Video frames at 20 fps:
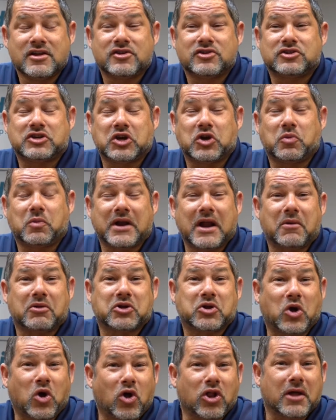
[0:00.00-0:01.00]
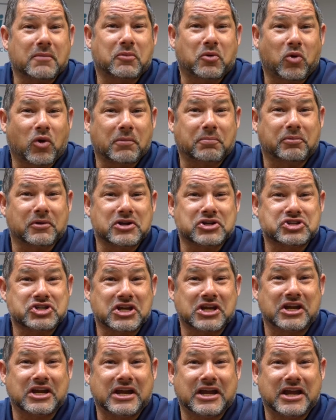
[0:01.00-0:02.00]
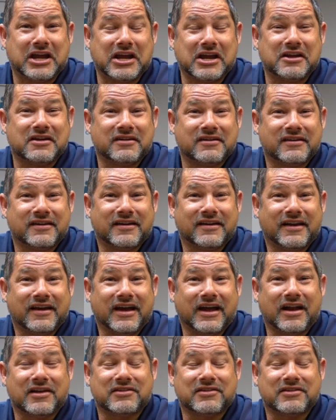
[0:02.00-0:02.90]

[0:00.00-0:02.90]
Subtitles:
So when I would call up corporate GE, and